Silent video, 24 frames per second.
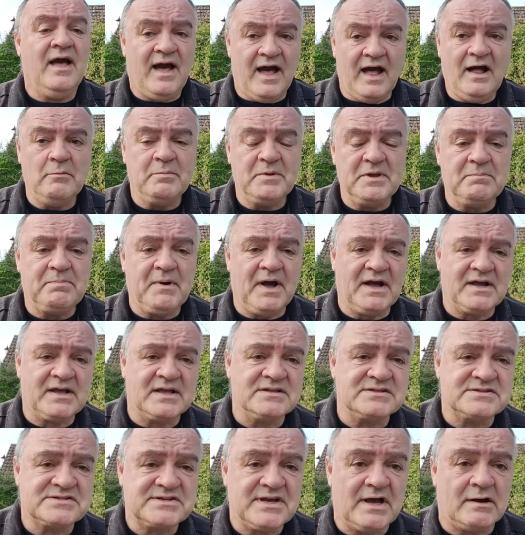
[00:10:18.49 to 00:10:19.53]
I'll be back
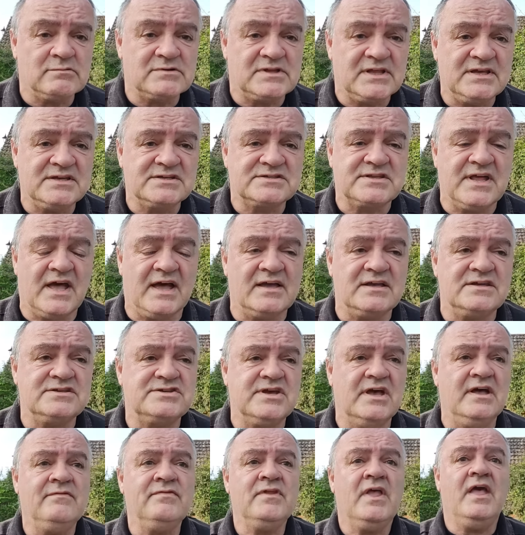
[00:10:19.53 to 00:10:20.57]
in Southeast
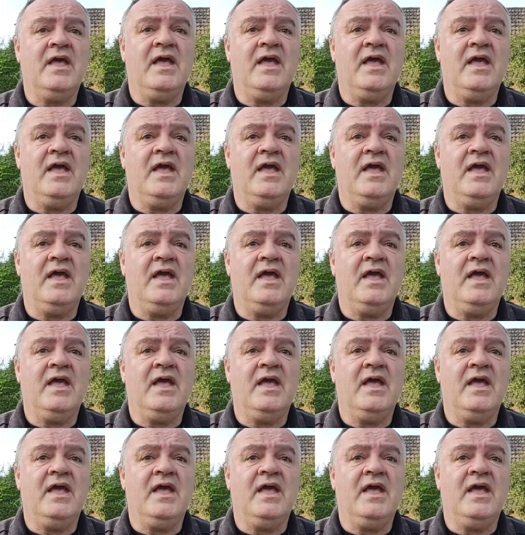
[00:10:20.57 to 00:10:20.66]
Asia.